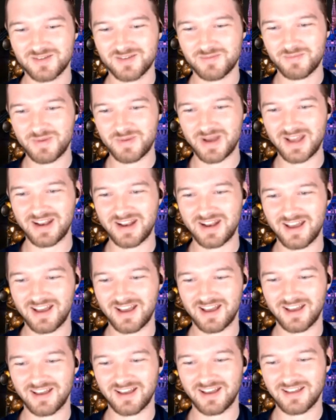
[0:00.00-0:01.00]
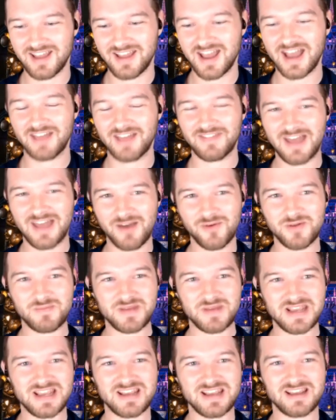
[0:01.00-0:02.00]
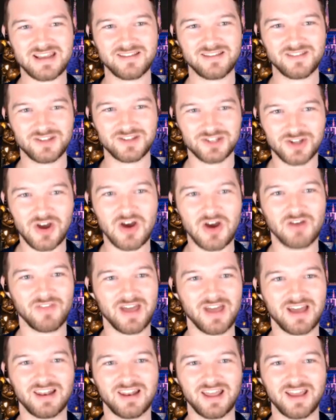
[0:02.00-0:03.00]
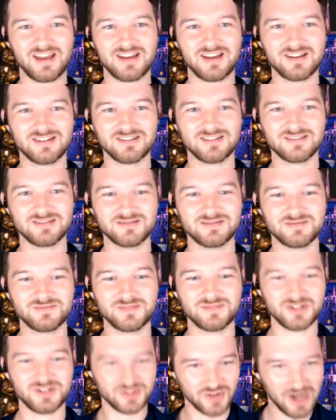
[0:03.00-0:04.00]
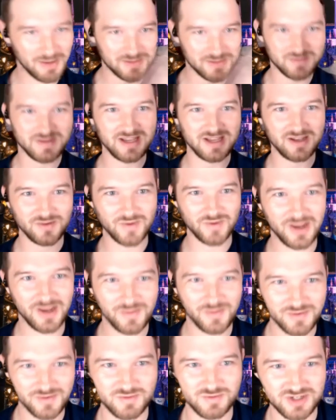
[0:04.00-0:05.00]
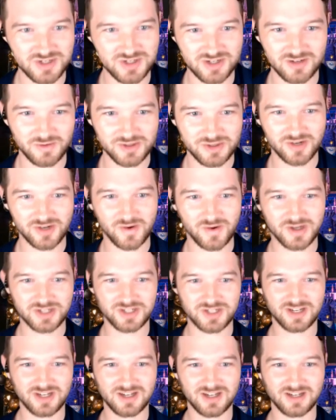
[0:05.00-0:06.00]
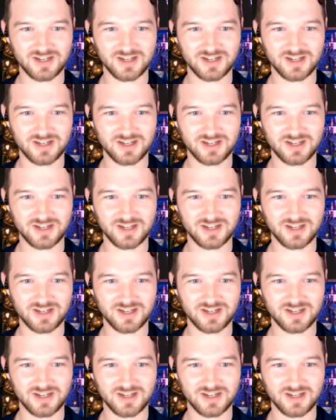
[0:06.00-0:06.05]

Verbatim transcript: but uh yeah, that would be the song that like describes me, right? Was your was your question?